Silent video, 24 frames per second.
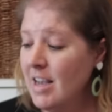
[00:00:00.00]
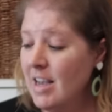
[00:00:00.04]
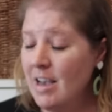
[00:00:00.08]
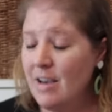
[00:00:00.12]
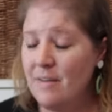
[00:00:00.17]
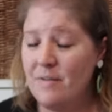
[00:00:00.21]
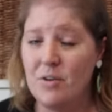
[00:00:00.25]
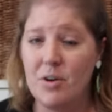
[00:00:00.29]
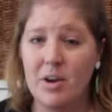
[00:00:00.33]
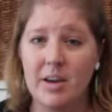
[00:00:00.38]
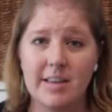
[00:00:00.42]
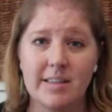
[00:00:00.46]

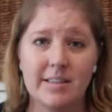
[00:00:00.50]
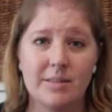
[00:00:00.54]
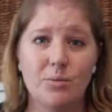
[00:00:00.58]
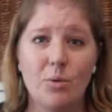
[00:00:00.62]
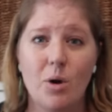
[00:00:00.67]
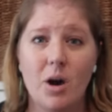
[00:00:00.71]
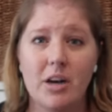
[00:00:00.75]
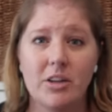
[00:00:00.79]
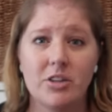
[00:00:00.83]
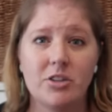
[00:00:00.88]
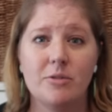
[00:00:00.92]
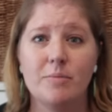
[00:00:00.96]
If you guys
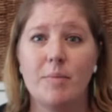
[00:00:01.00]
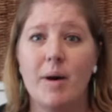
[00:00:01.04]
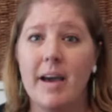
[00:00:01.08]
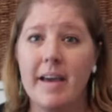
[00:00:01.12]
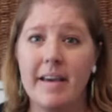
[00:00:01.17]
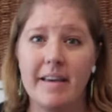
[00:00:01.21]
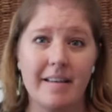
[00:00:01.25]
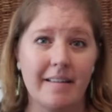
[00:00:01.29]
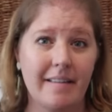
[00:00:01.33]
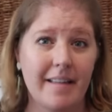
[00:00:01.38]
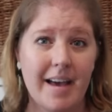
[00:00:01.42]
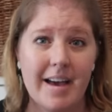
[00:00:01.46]
watched
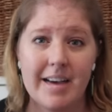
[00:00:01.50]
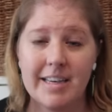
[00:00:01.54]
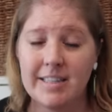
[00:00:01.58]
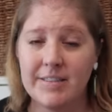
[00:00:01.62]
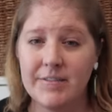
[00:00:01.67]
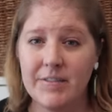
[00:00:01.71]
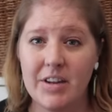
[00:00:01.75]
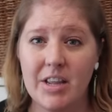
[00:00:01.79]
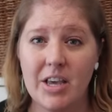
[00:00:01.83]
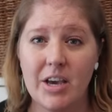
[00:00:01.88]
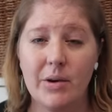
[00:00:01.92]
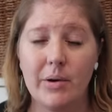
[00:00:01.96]
my last
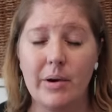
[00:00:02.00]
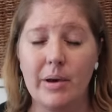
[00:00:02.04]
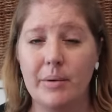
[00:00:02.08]
video,